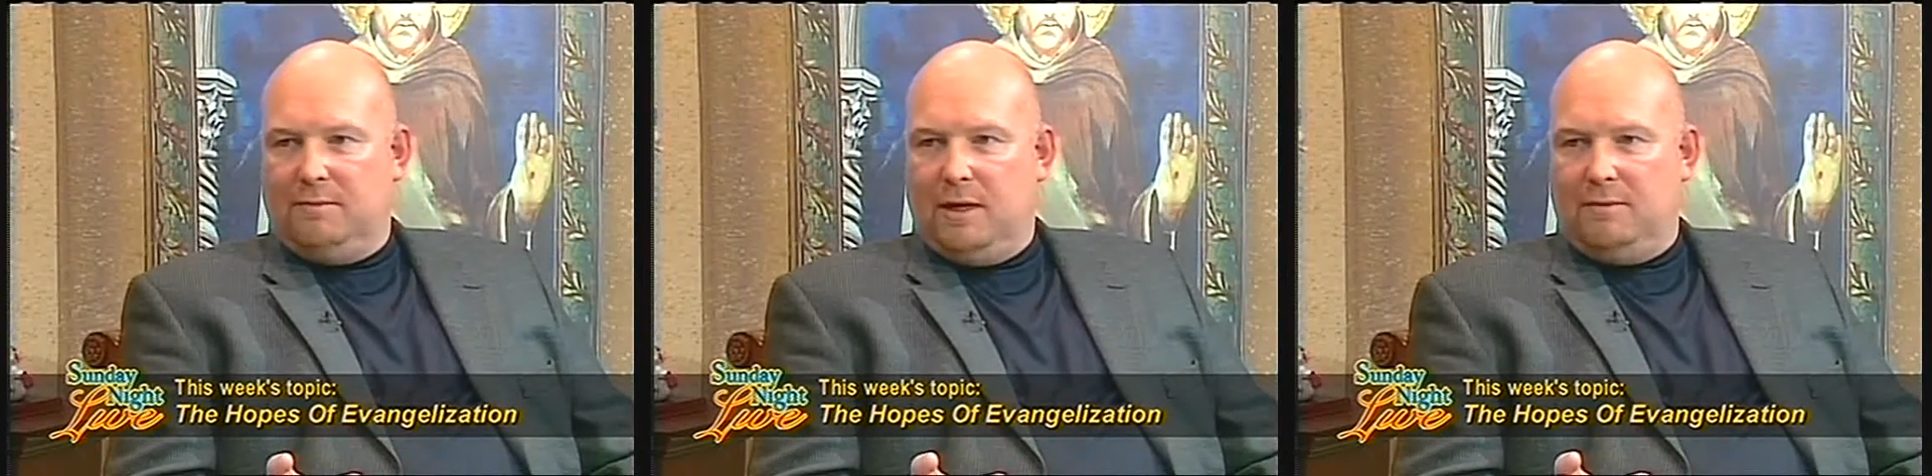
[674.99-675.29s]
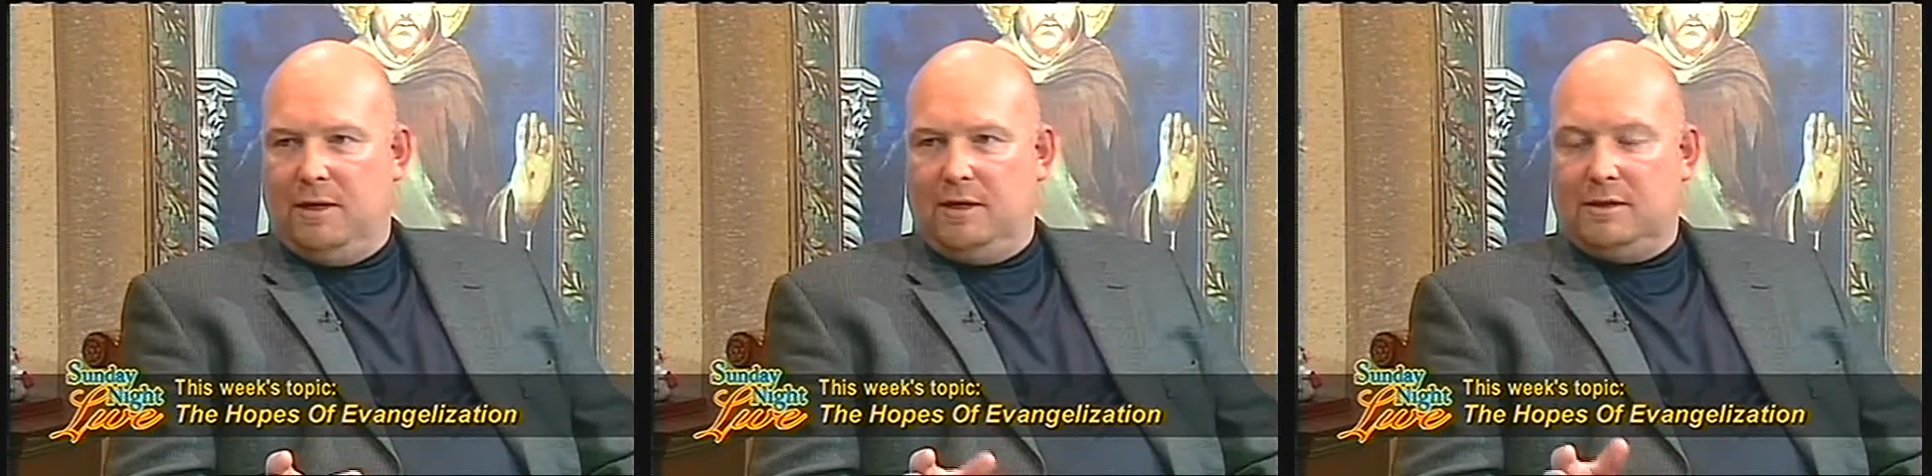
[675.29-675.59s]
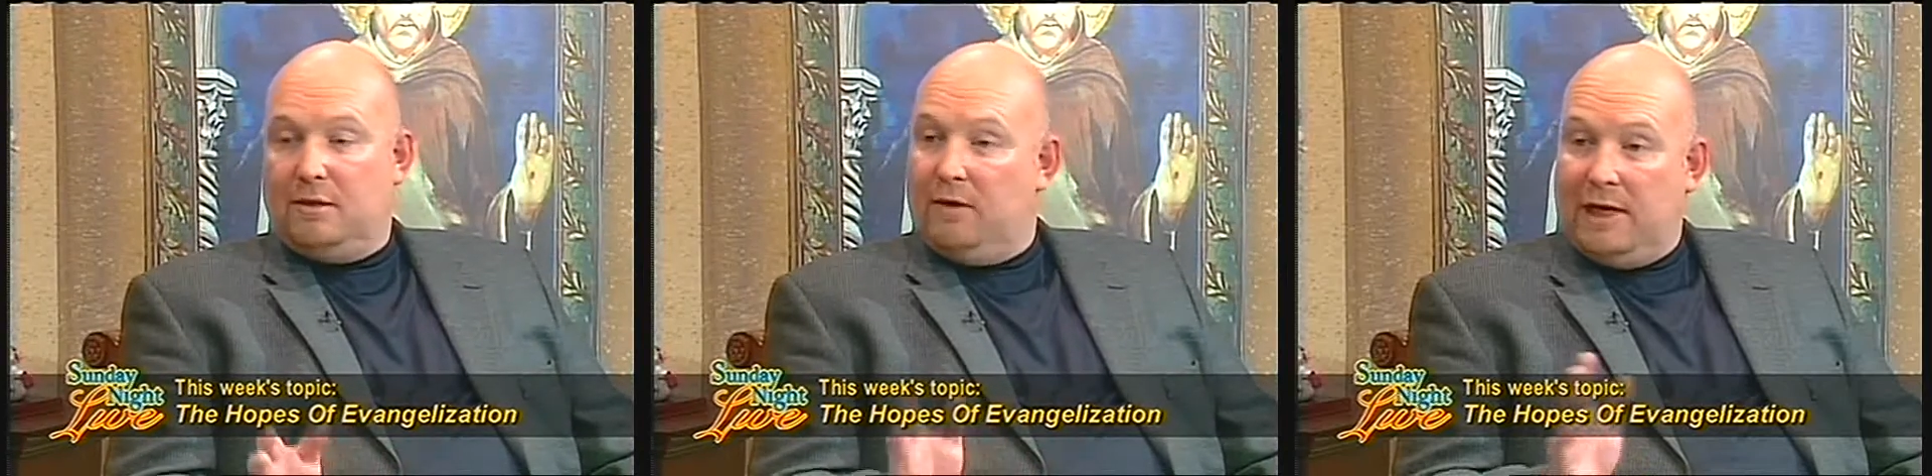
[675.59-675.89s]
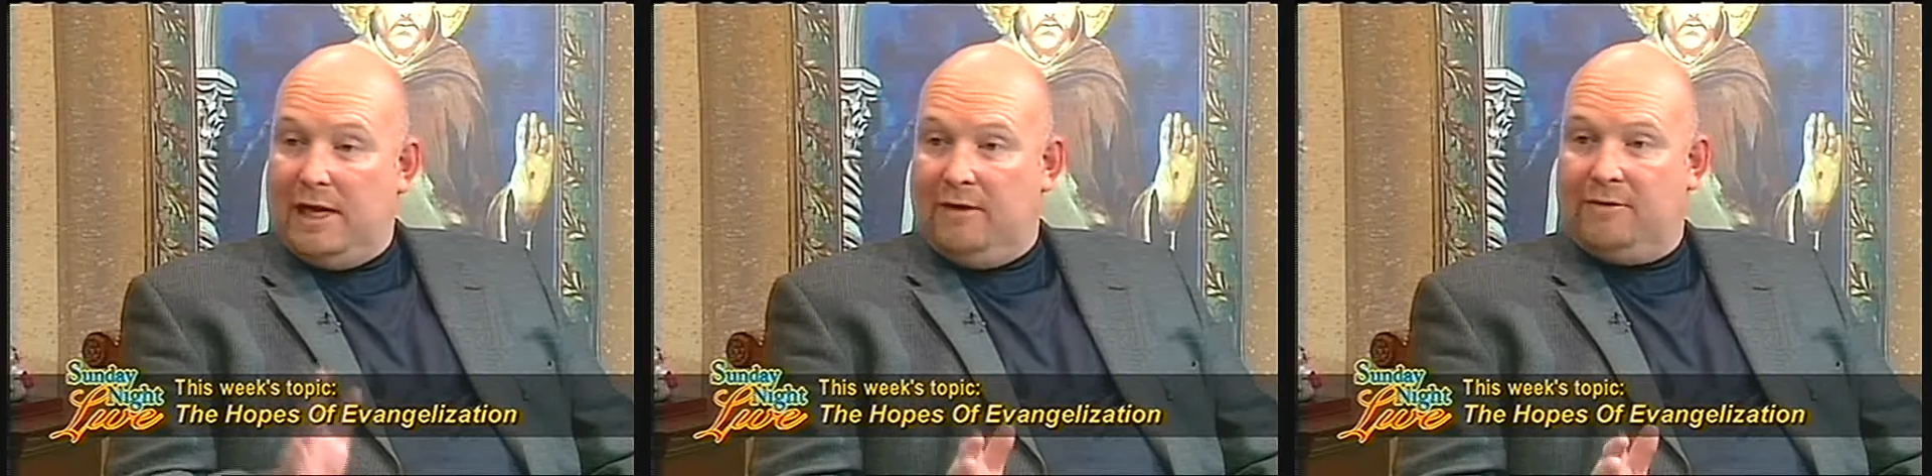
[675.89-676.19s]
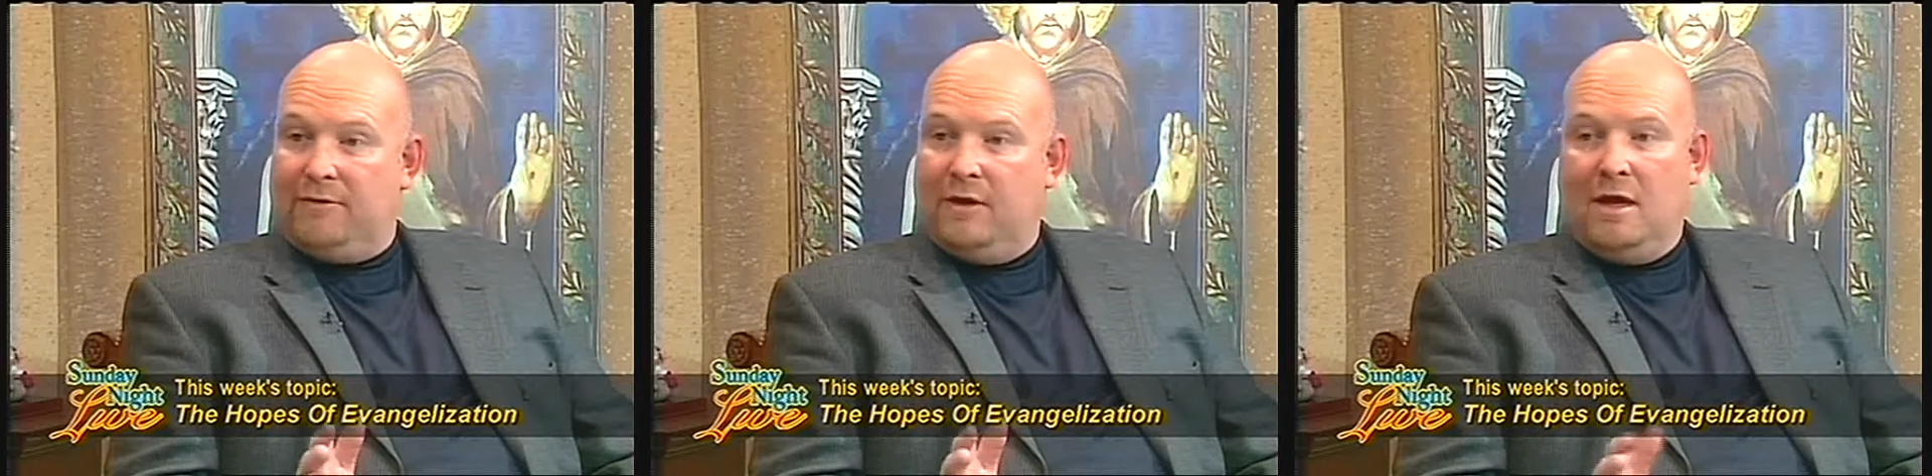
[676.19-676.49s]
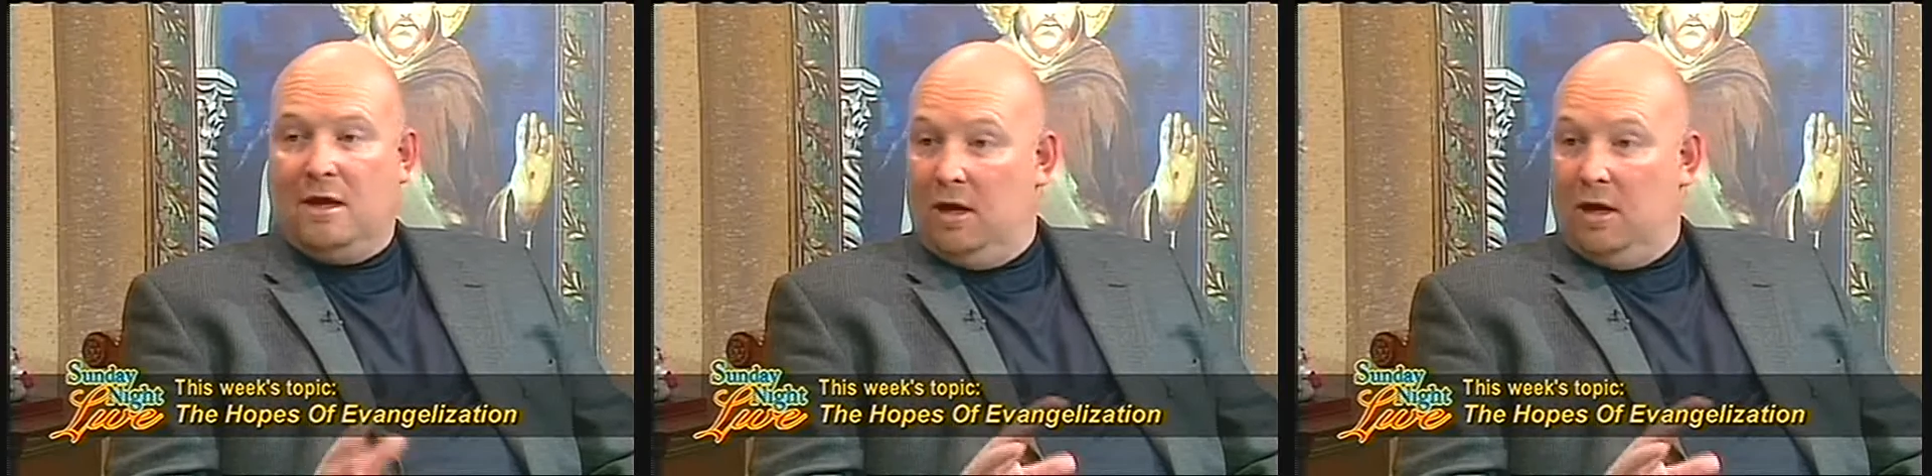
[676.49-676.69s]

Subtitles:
in public, so I left,